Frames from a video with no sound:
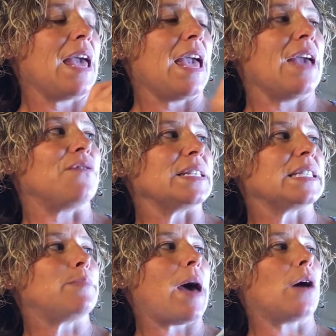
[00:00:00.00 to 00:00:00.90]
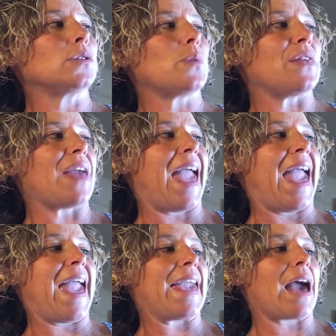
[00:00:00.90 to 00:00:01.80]
If it's spelled with
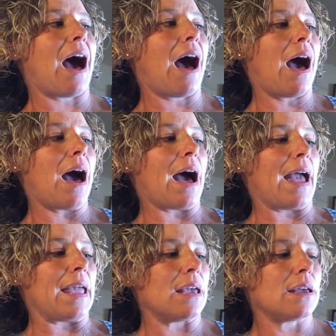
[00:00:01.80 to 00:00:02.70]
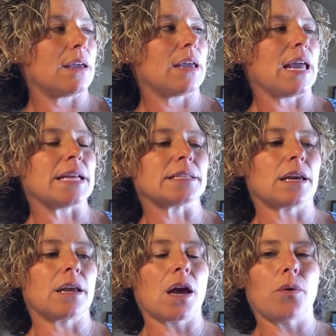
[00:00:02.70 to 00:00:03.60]
A-I, it's
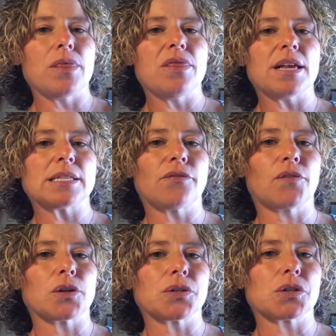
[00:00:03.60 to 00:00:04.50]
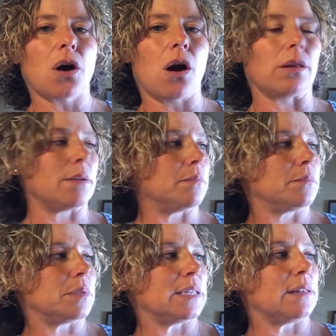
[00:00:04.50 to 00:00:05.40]
going to go in this first column.
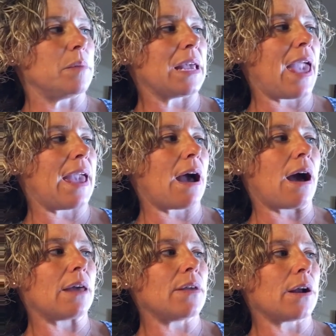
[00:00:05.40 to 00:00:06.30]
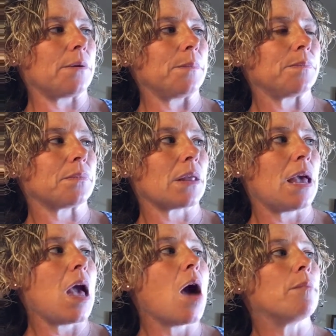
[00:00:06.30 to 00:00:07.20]
See the big A-I there?
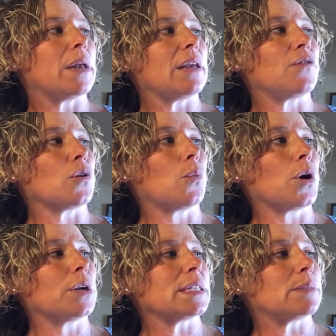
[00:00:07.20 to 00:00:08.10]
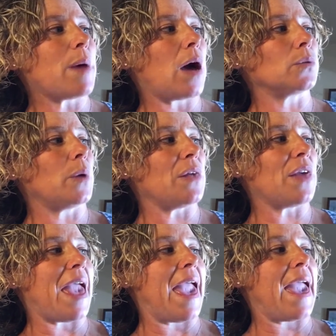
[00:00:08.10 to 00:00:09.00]
But if your word is spelled with
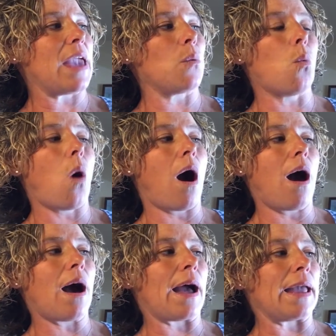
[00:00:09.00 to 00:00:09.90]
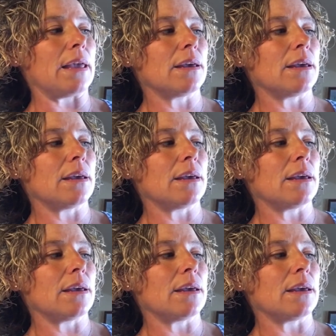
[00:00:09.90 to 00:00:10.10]
A-Y,